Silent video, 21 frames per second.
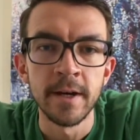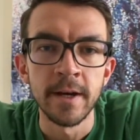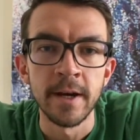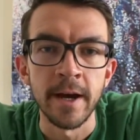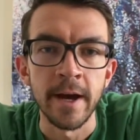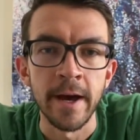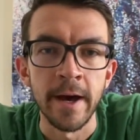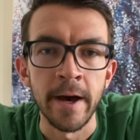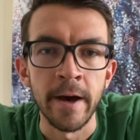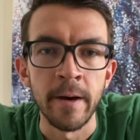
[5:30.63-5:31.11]

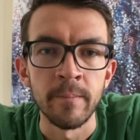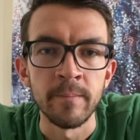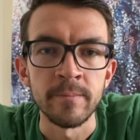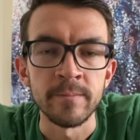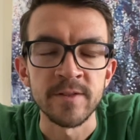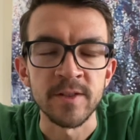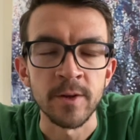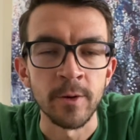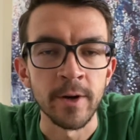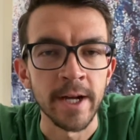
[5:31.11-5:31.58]

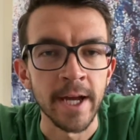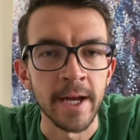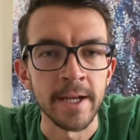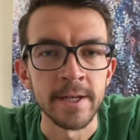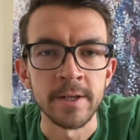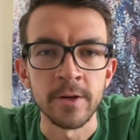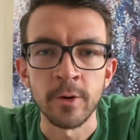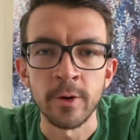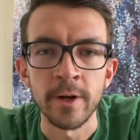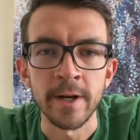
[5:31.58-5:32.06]
So again,
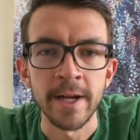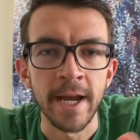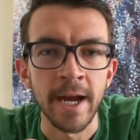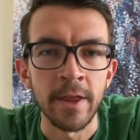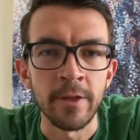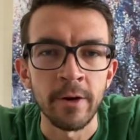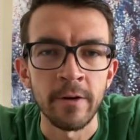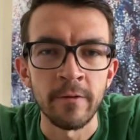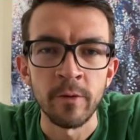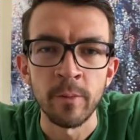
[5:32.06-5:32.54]
in order to
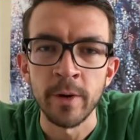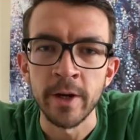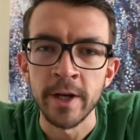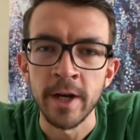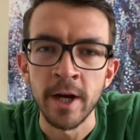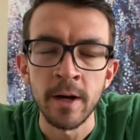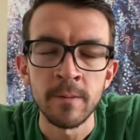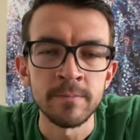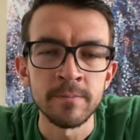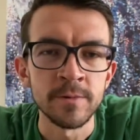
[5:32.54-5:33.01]
gather
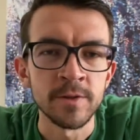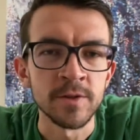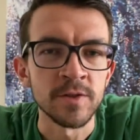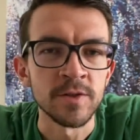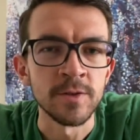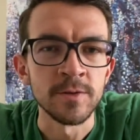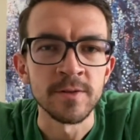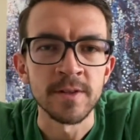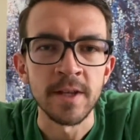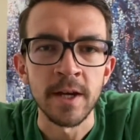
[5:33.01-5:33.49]
everybody up, just
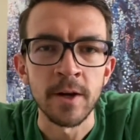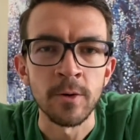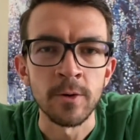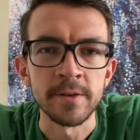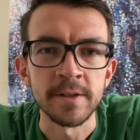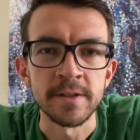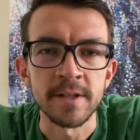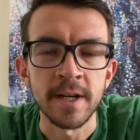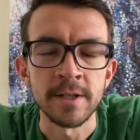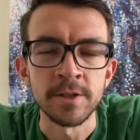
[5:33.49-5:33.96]
use that
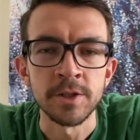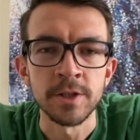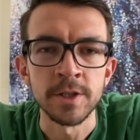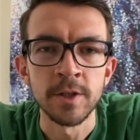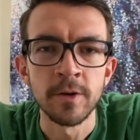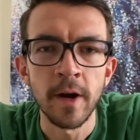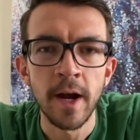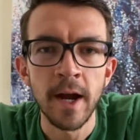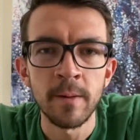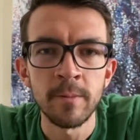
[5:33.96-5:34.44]
old attention
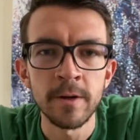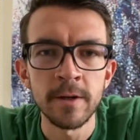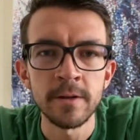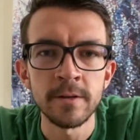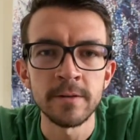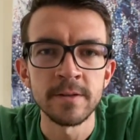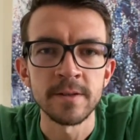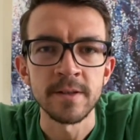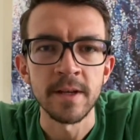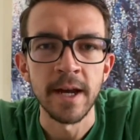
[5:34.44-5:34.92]

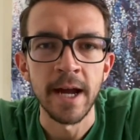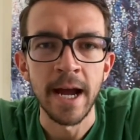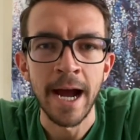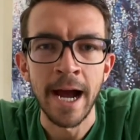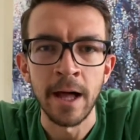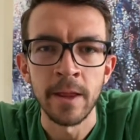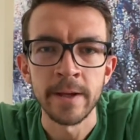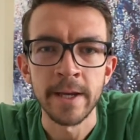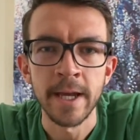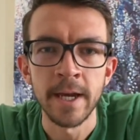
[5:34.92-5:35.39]
grabber. Say
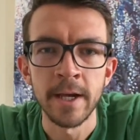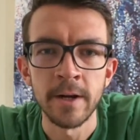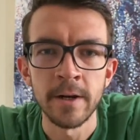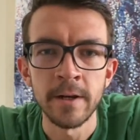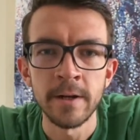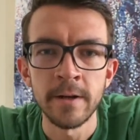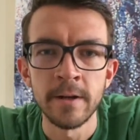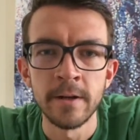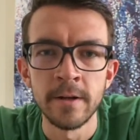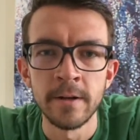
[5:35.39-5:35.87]

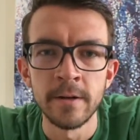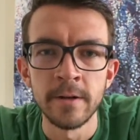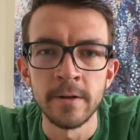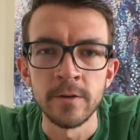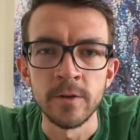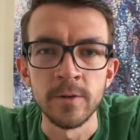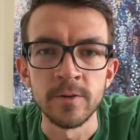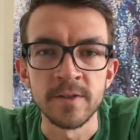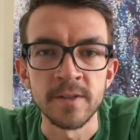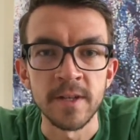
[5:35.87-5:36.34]
alligator.
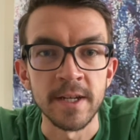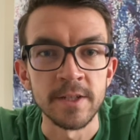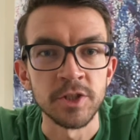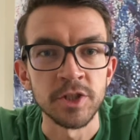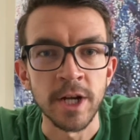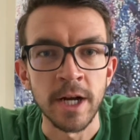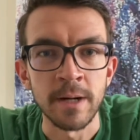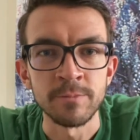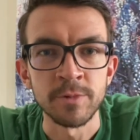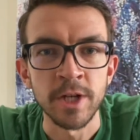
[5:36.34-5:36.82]
You say
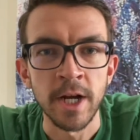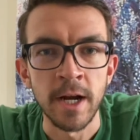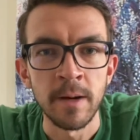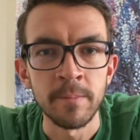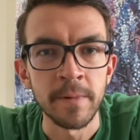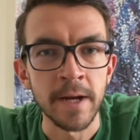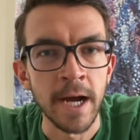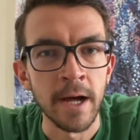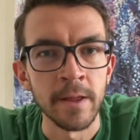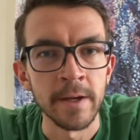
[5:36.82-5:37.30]
chomp
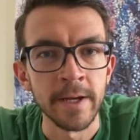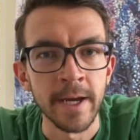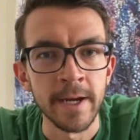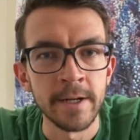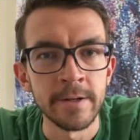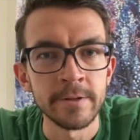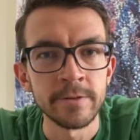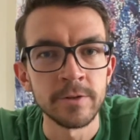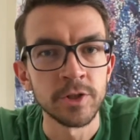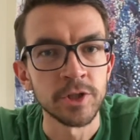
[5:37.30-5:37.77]
chomp,
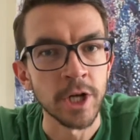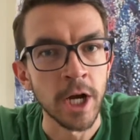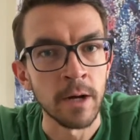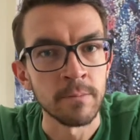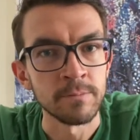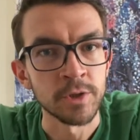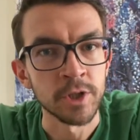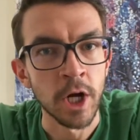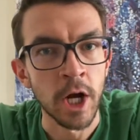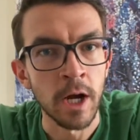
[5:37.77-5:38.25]
alligator,
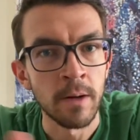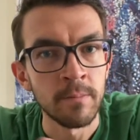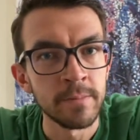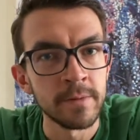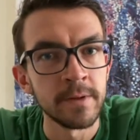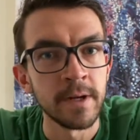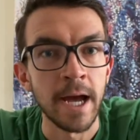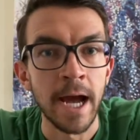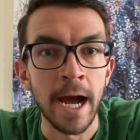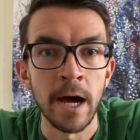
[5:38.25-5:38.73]
chomp chomp,
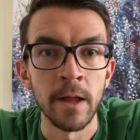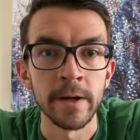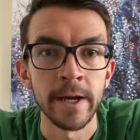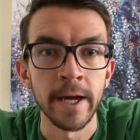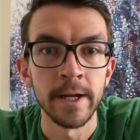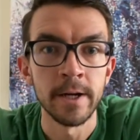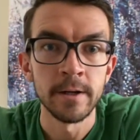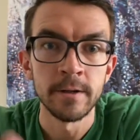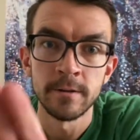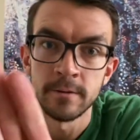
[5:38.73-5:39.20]

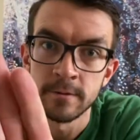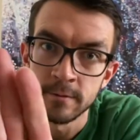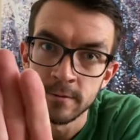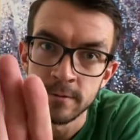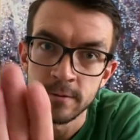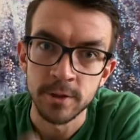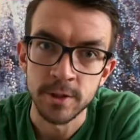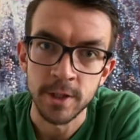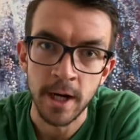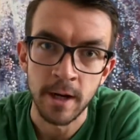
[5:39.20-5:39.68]
alligator,
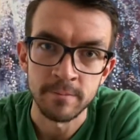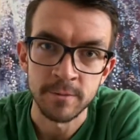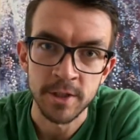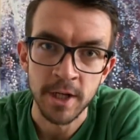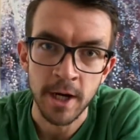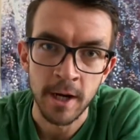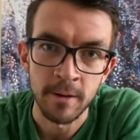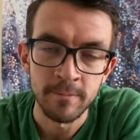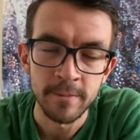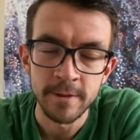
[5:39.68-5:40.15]
chomp
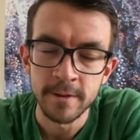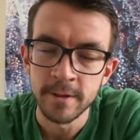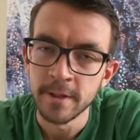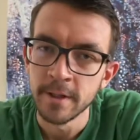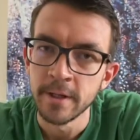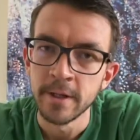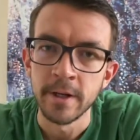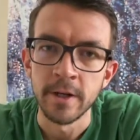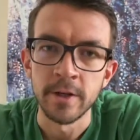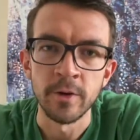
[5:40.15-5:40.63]
chomp,
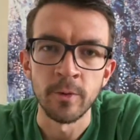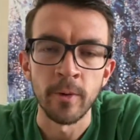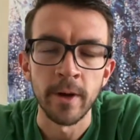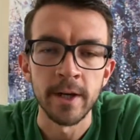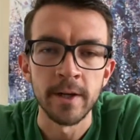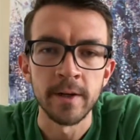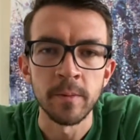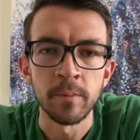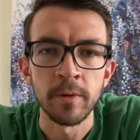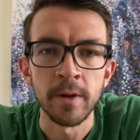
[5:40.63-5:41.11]
and you're
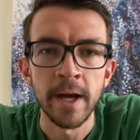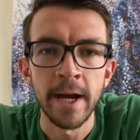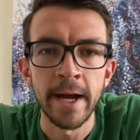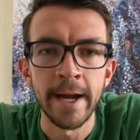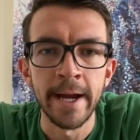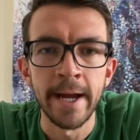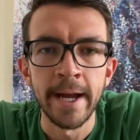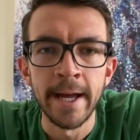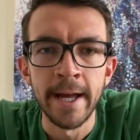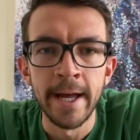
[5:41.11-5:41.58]
ready to
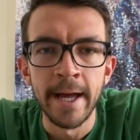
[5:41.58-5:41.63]
play.